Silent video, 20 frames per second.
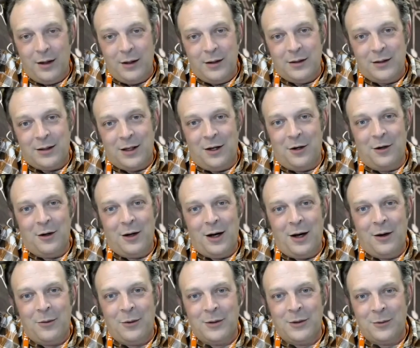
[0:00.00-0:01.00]
So
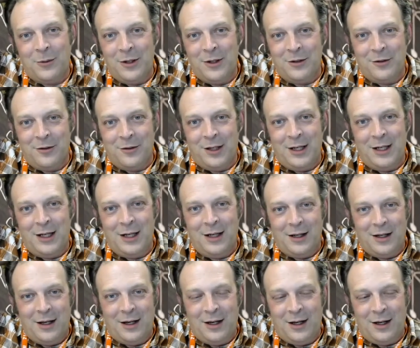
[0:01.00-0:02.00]
I was
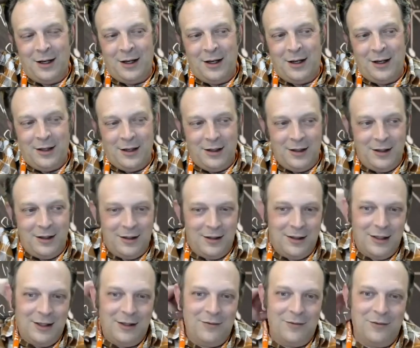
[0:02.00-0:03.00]
wondering
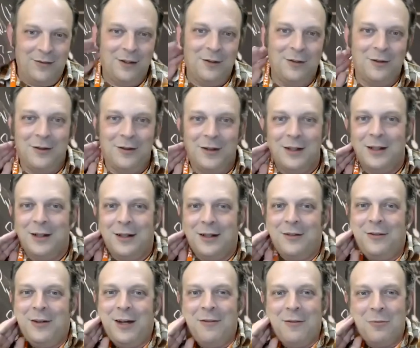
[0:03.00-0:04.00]
if you
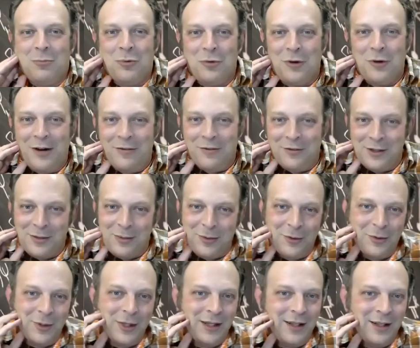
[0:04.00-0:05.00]
have a preference
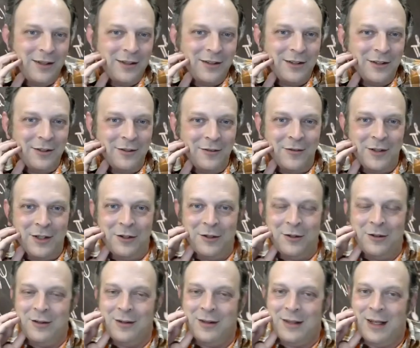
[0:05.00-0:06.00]
between those two
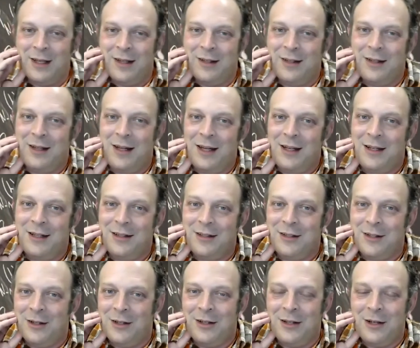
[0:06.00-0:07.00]
views, and
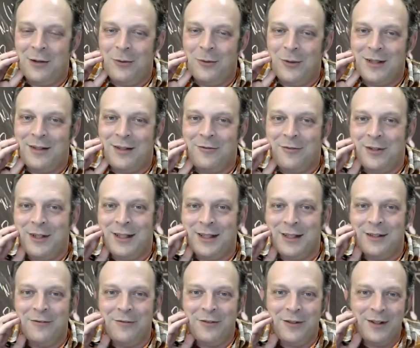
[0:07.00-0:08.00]
what's the
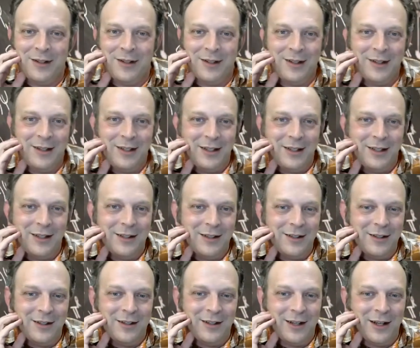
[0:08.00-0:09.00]
reason
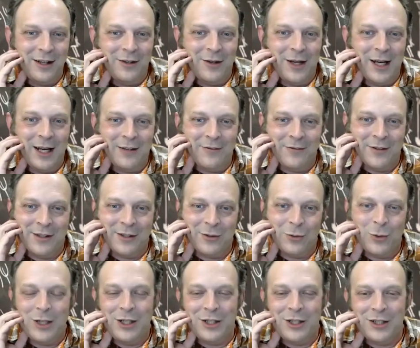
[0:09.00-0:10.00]
that you had for
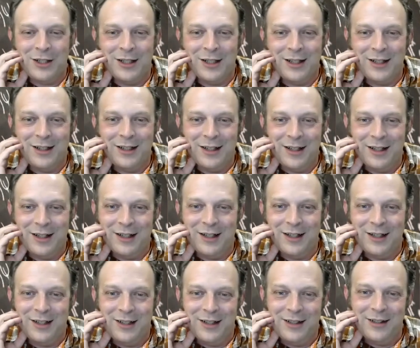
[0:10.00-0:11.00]
switching
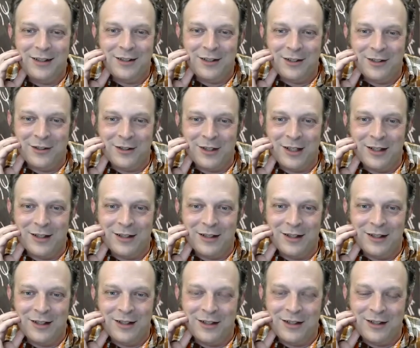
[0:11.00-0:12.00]
to look at
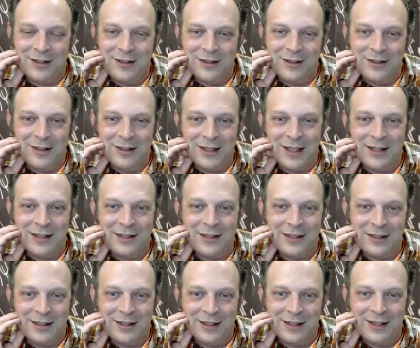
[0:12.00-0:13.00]
the
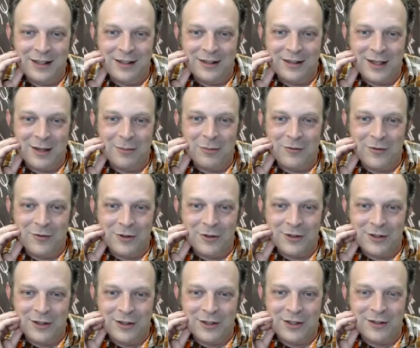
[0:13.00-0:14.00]
density type of
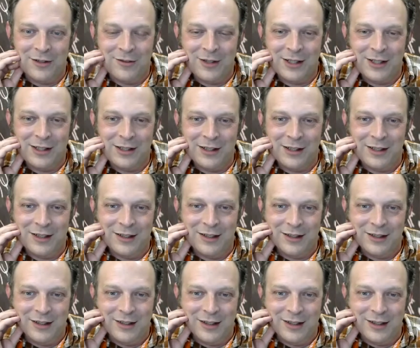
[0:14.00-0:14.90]
ontology recently?